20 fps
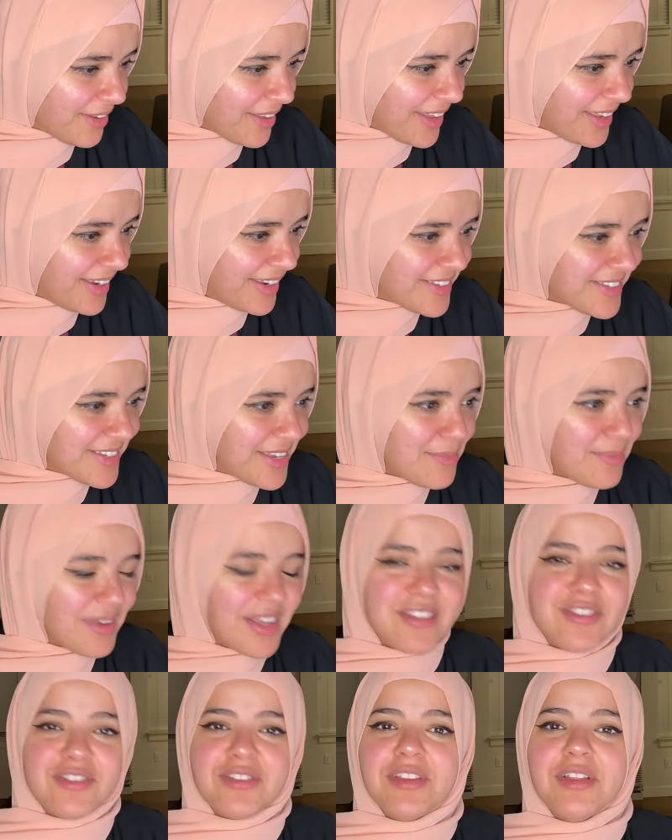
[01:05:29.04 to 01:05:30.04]
Okay, let's keep
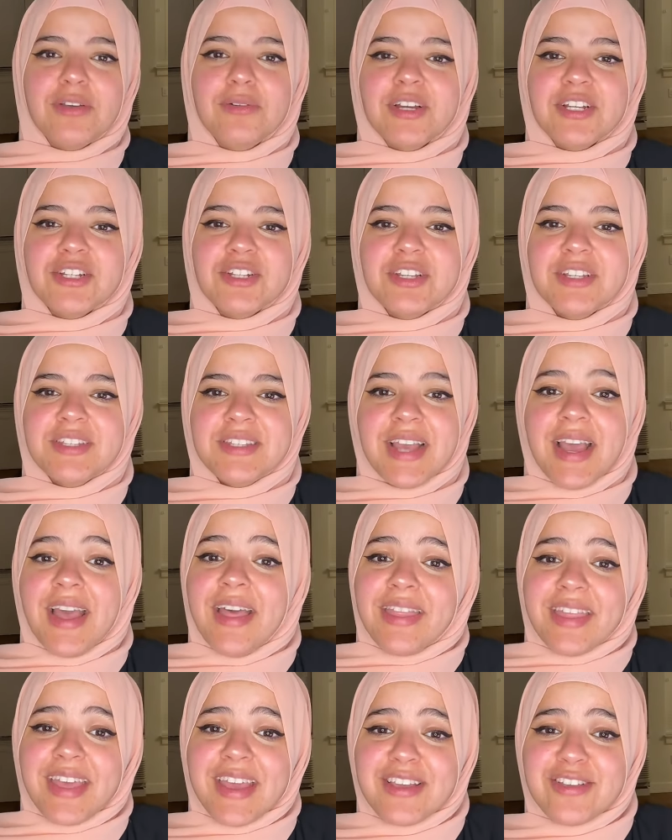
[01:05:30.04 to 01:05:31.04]
answering the questions.
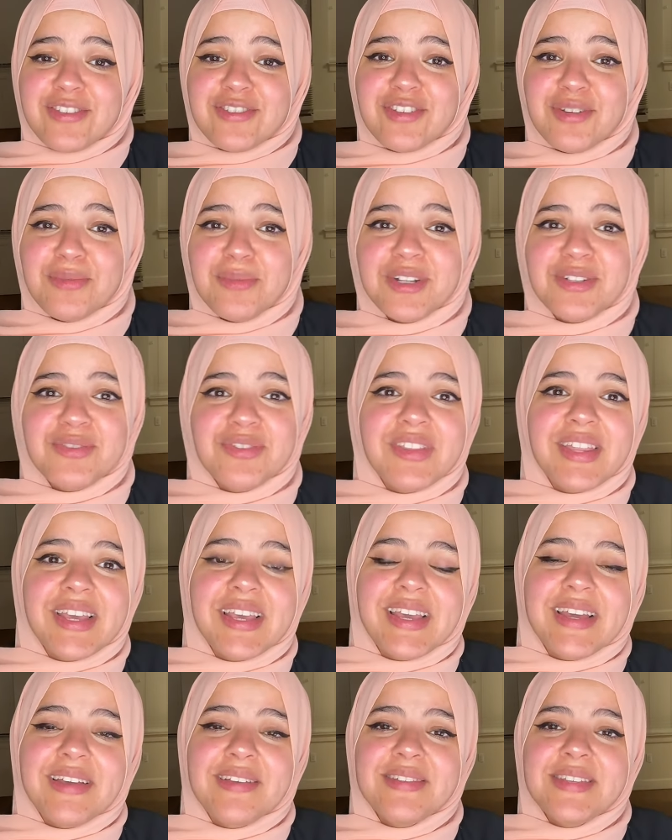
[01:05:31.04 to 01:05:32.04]
Thank you so much for
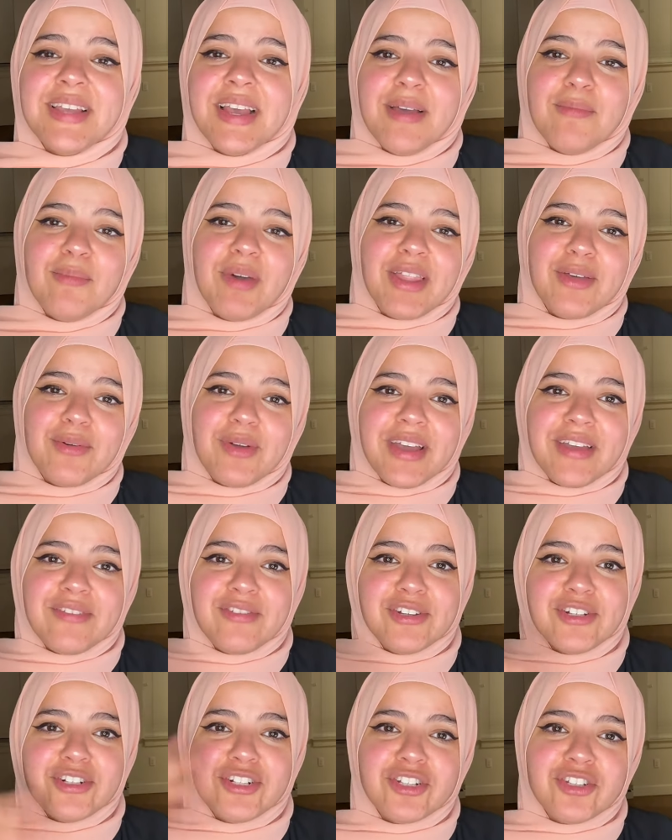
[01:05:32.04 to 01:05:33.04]
the gifts. By the way,
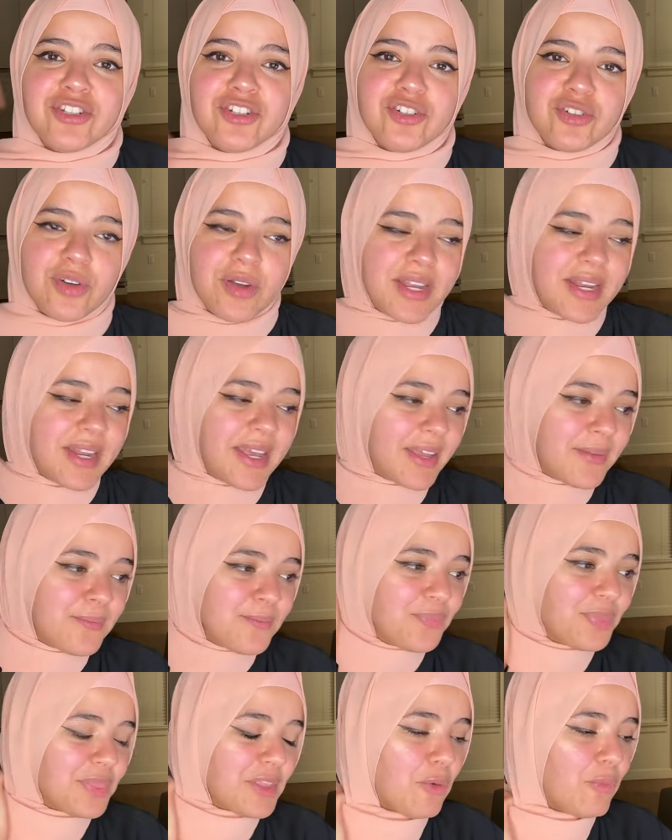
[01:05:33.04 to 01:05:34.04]
if you're just
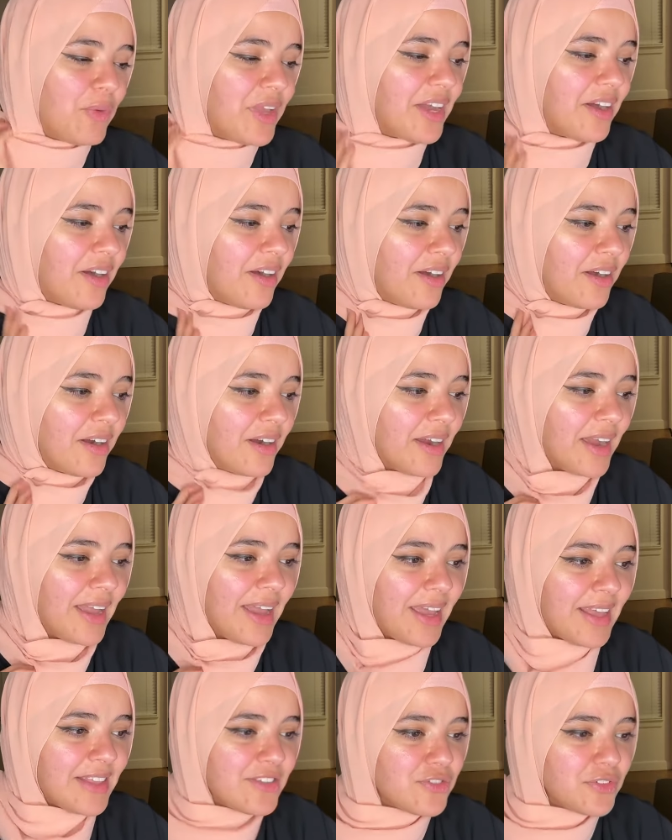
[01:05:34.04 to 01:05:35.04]
joining, we
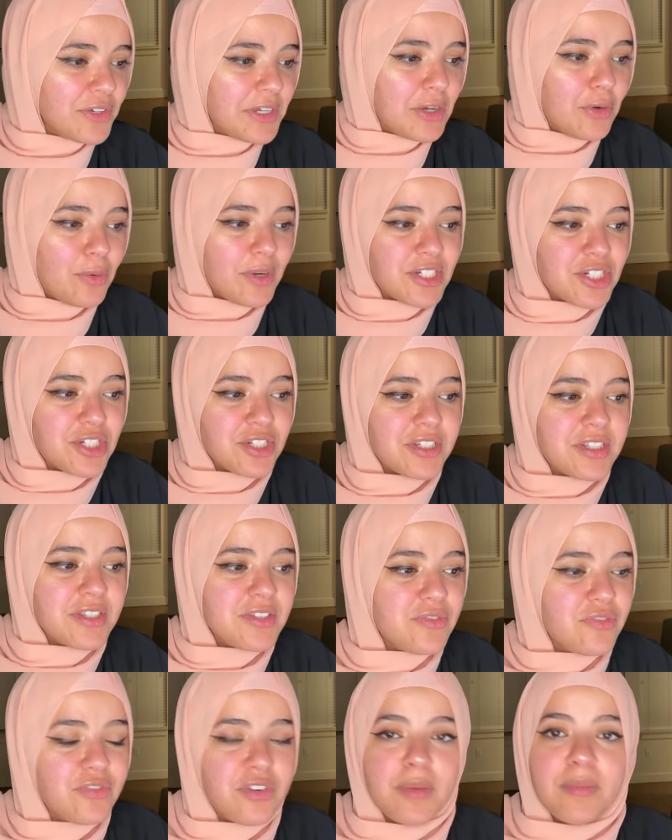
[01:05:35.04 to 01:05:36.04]
are answering
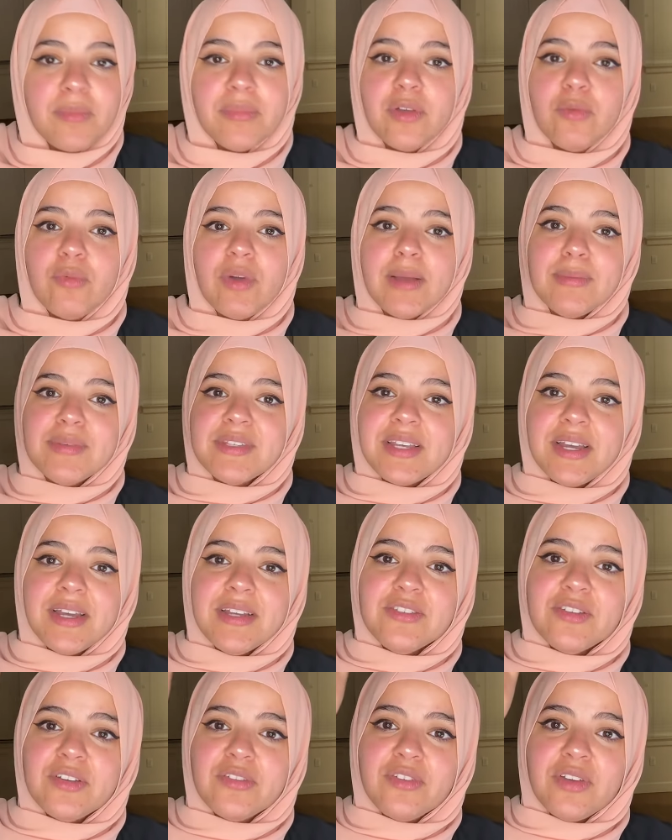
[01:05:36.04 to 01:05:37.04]
questions from the
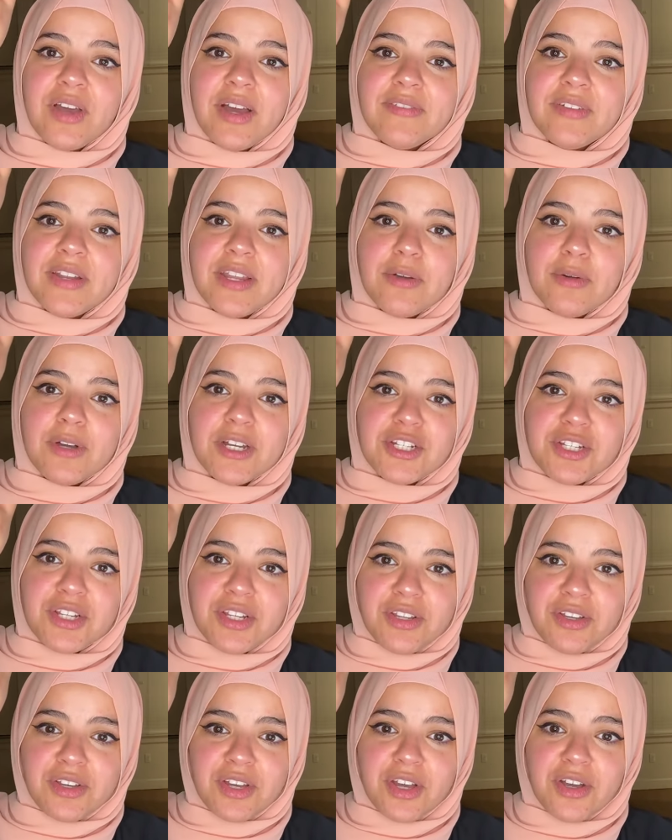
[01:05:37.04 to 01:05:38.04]
website. So if you have any
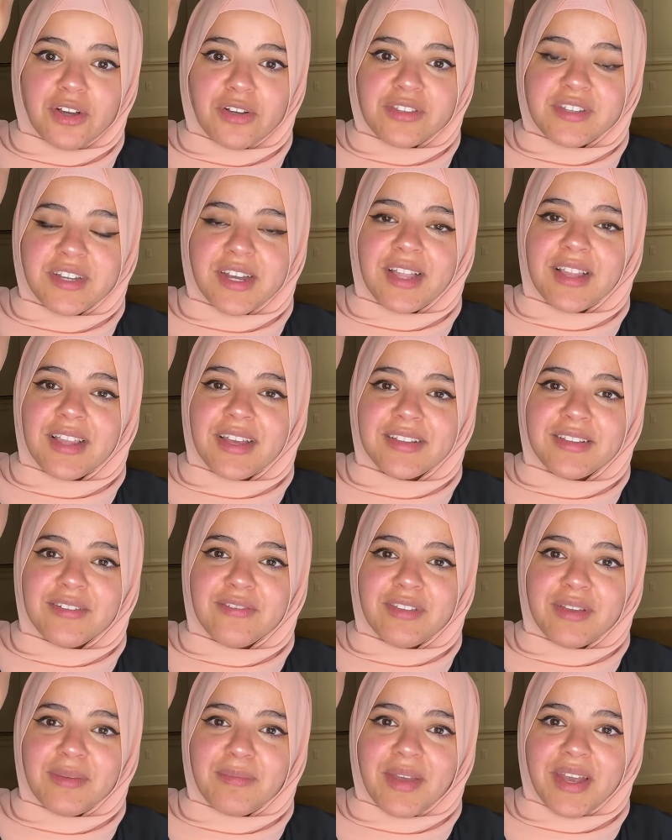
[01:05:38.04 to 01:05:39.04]
question, you can go to
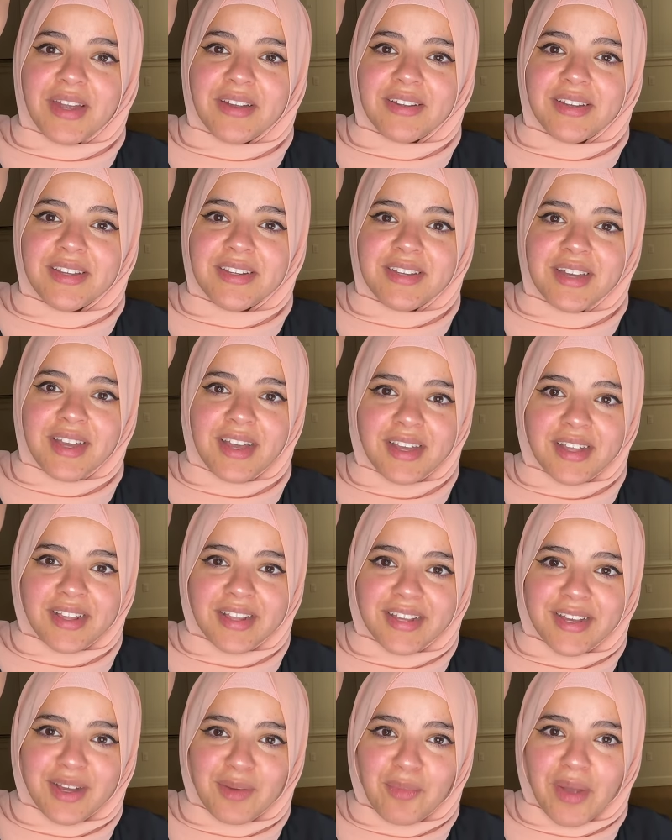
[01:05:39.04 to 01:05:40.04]
Collectively Married,
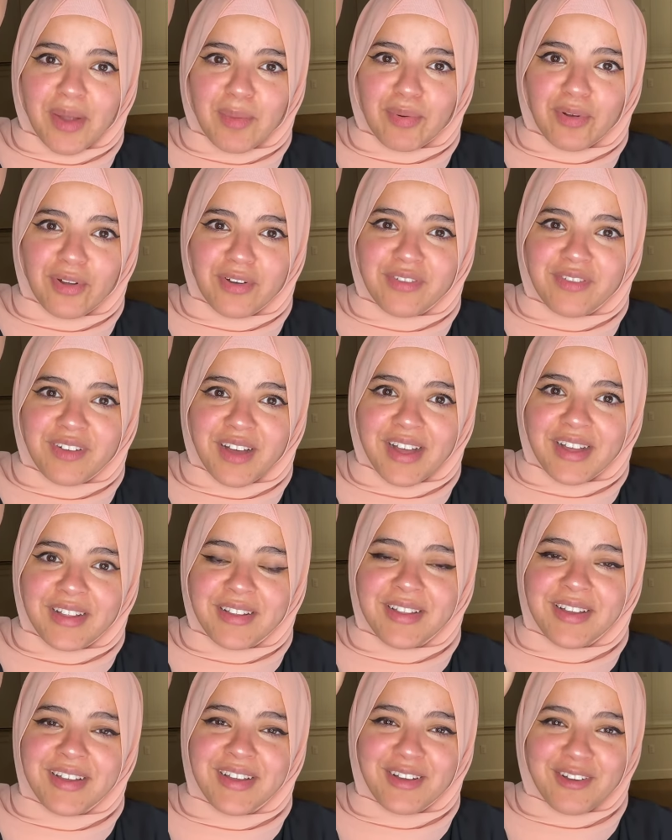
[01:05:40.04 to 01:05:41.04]
click on my
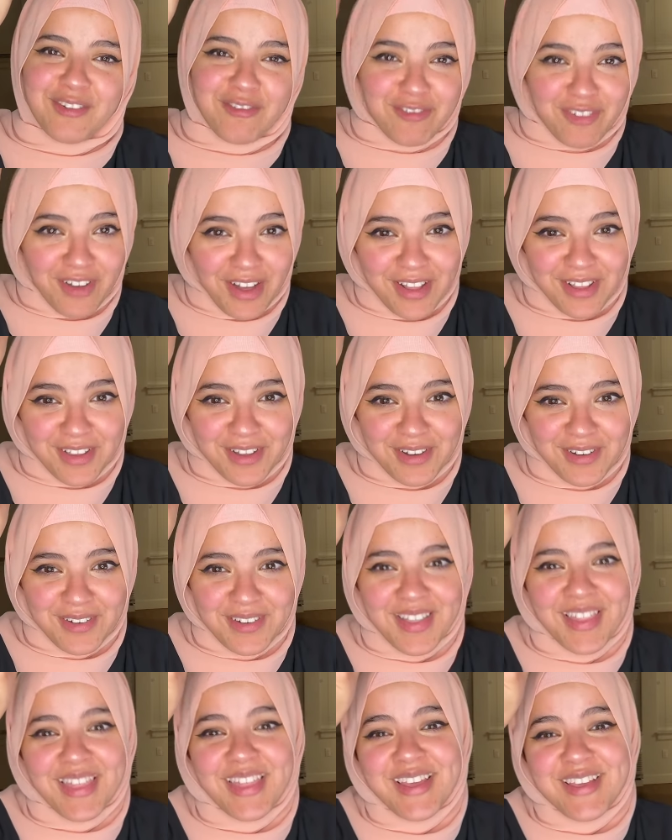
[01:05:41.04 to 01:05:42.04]
profile,
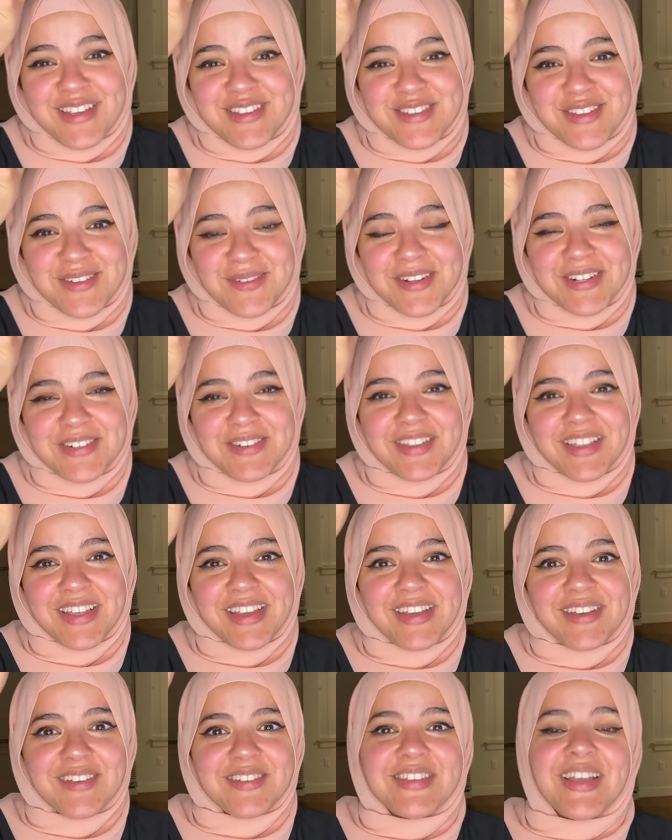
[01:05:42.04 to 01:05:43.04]
follow. Thank you so much for
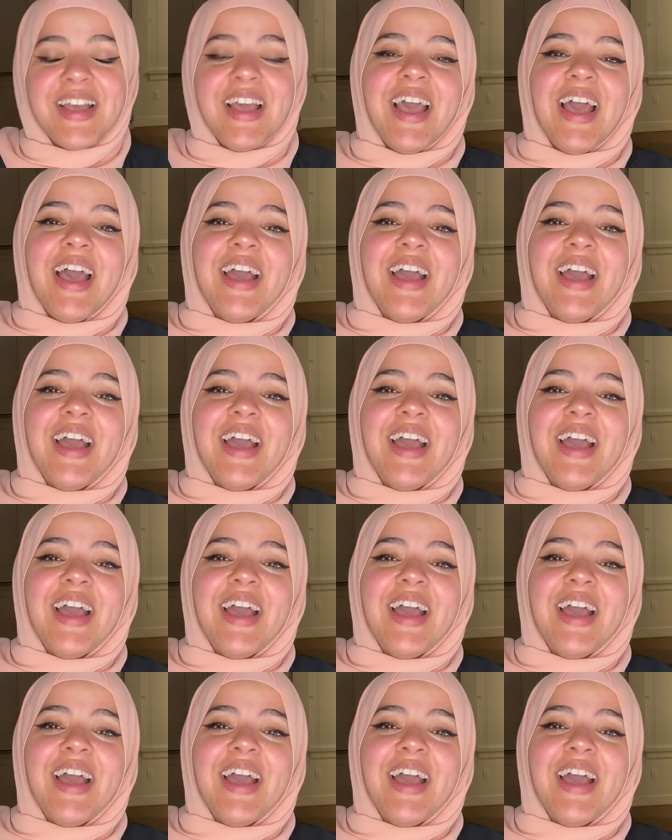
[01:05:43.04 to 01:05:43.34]
the gifts.